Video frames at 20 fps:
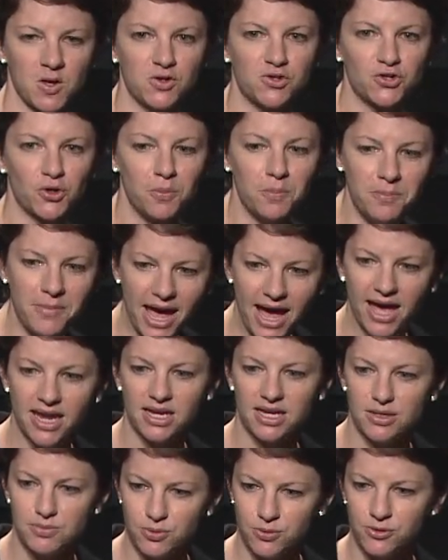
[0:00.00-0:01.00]

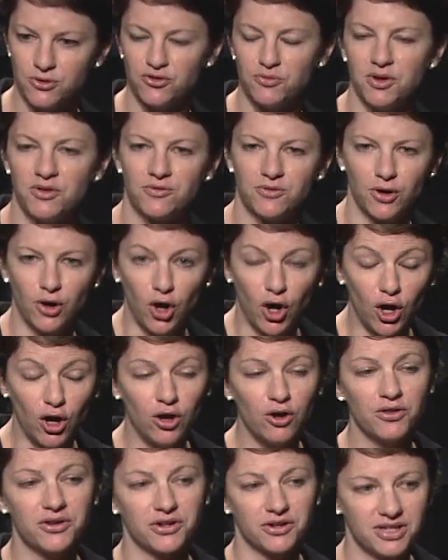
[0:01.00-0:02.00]
Dramatic improvement for
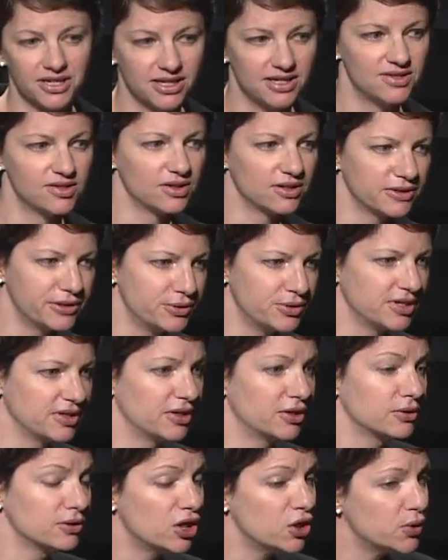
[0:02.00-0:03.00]
all their kids, including
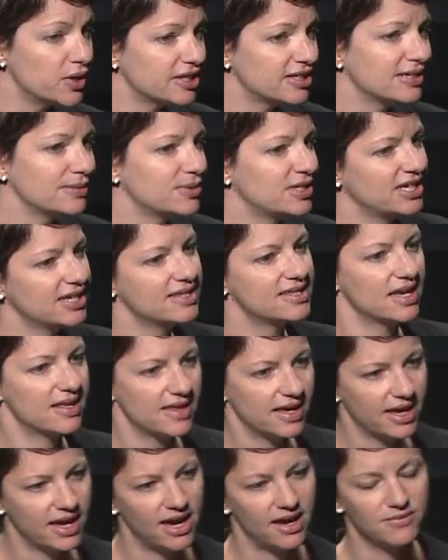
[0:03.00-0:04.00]
their low-income kids, and
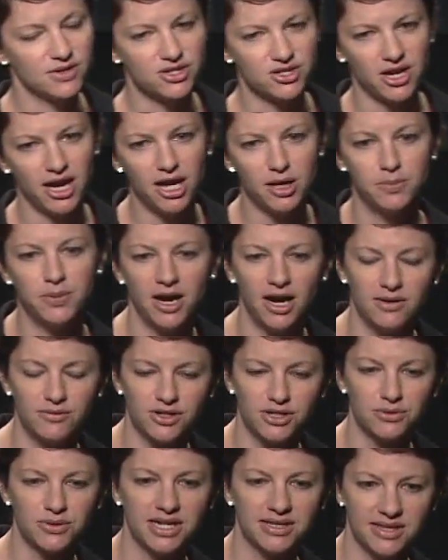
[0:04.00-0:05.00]
they have a child
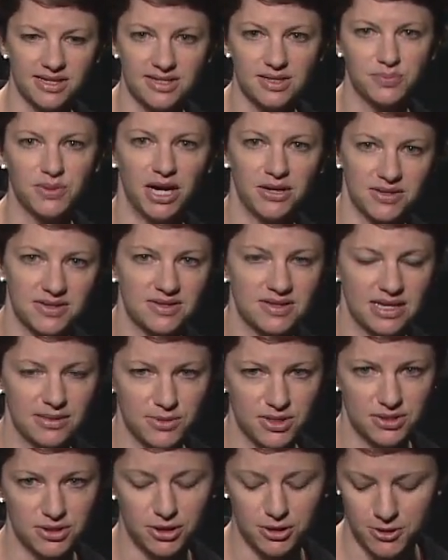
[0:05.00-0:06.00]
poverty rate that's about the same
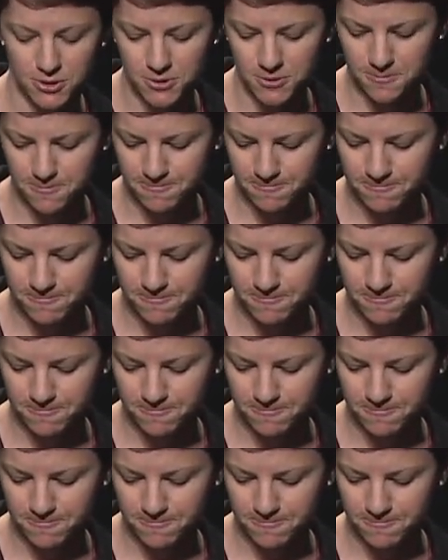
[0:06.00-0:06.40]
as ours.